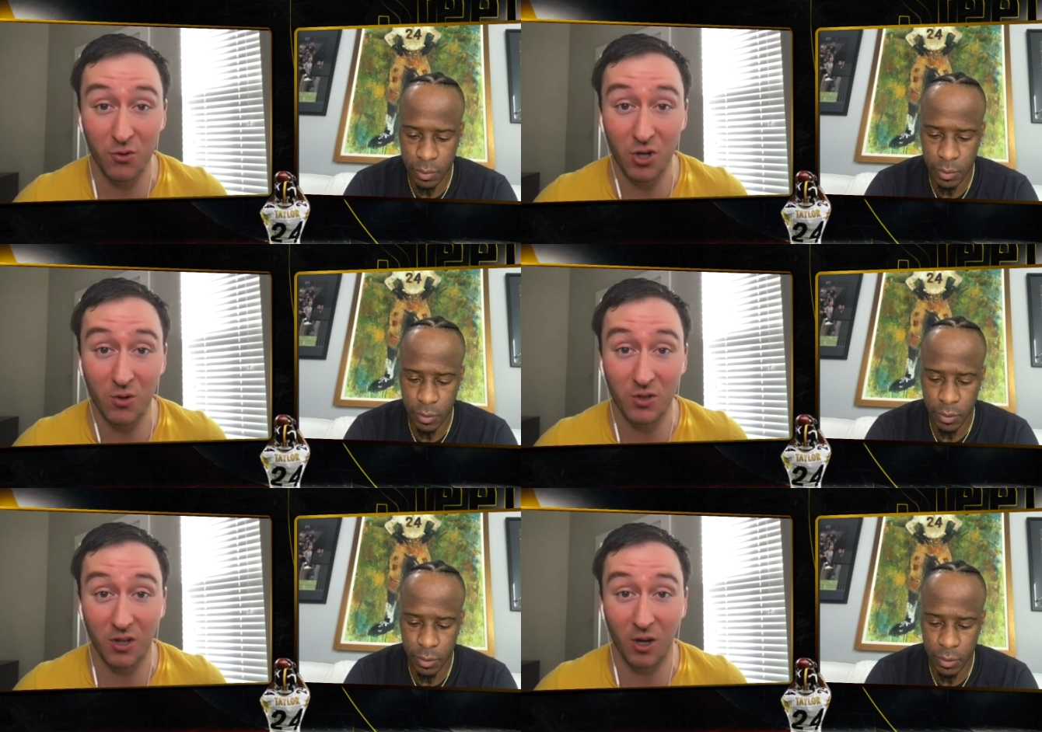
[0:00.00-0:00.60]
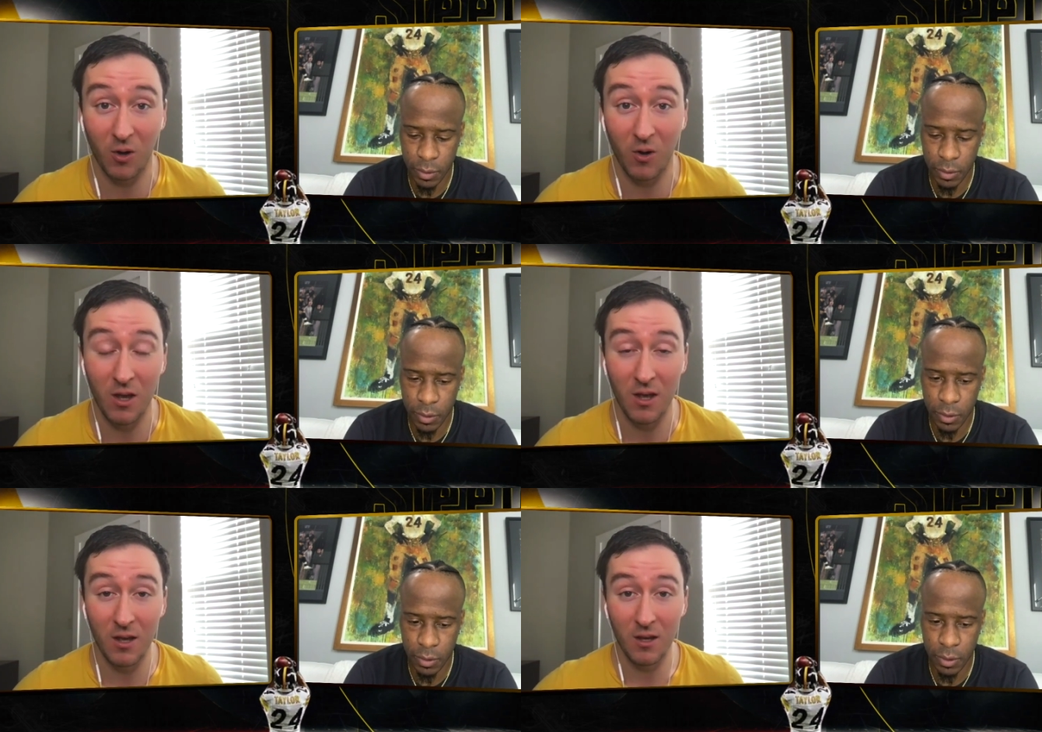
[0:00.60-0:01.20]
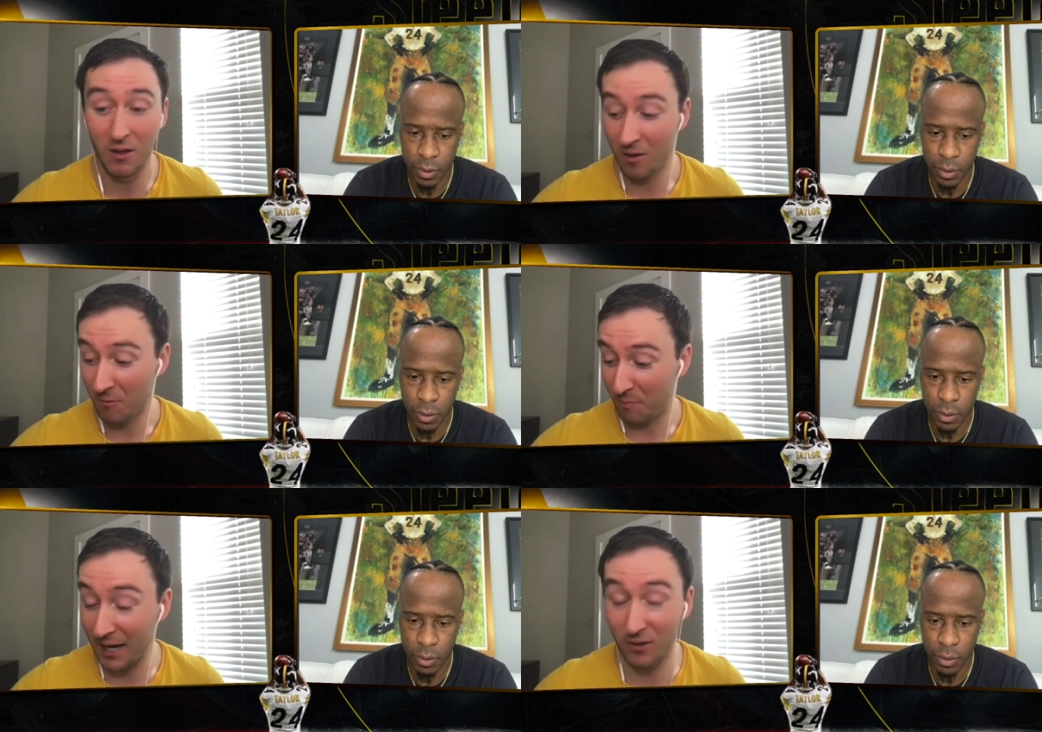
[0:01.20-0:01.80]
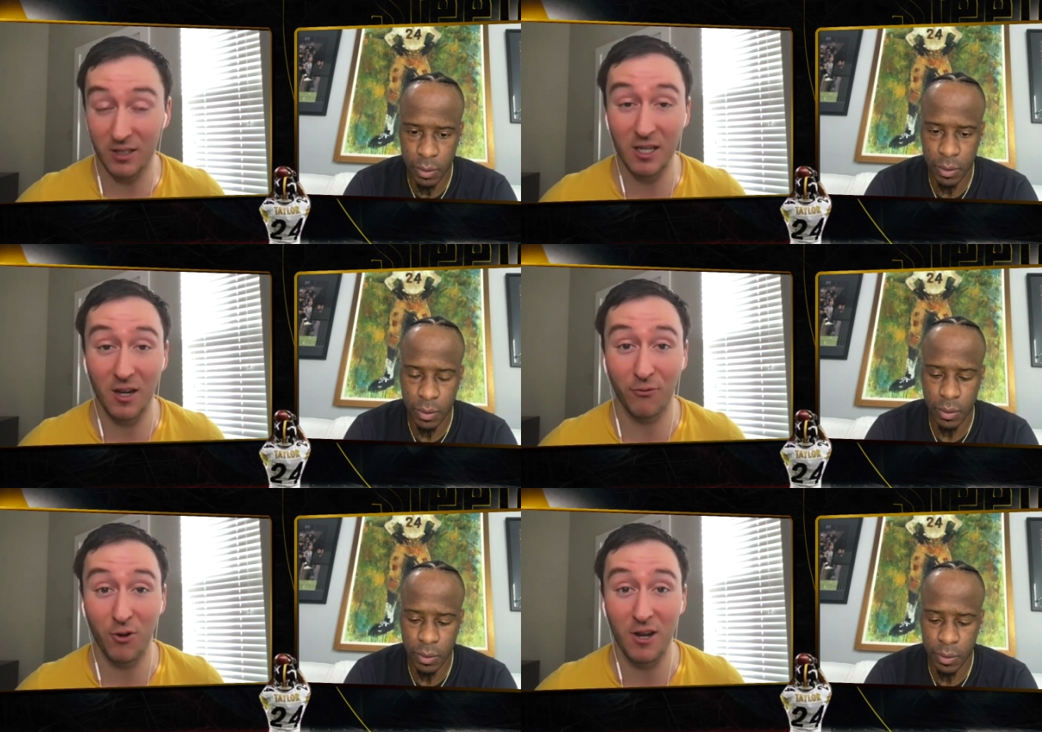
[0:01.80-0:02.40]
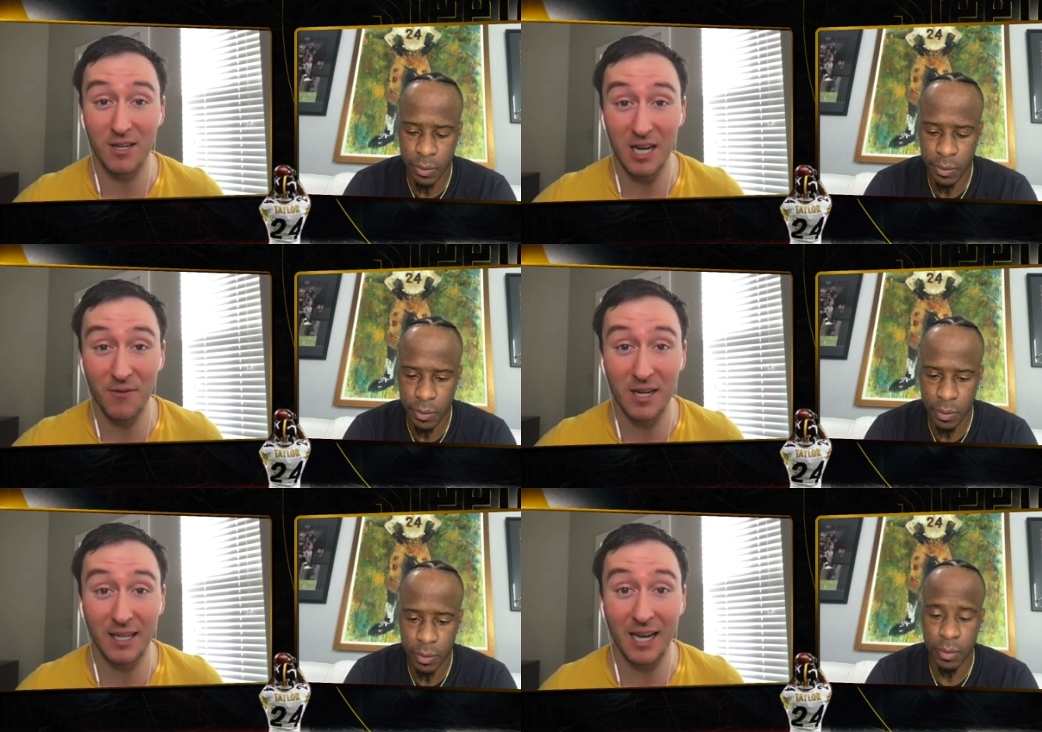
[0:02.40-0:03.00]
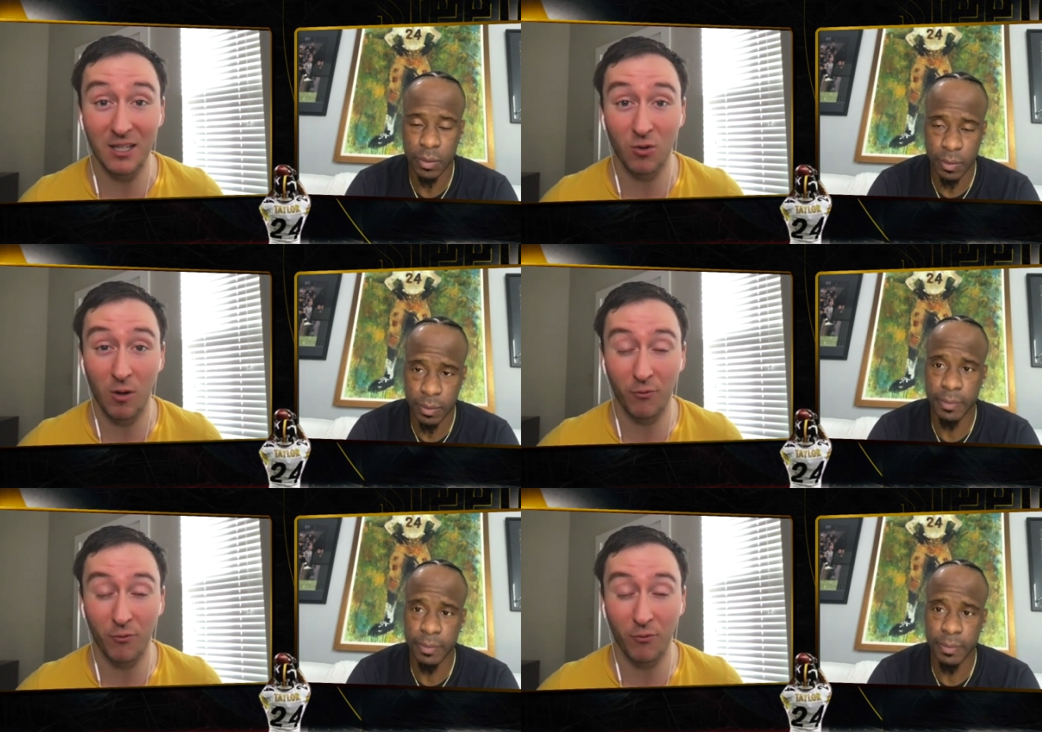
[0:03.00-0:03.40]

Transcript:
Speaker 1: shows ago, Pouncey up front, David DeCastro up